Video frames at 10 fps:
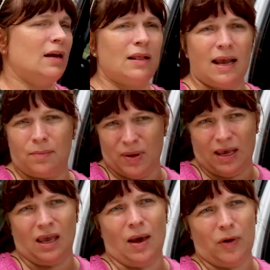like
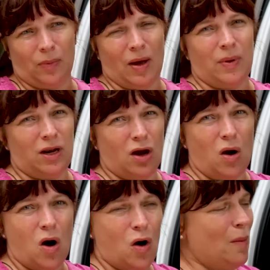picking up your puppy to
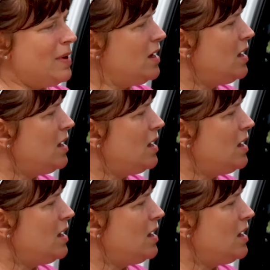go home,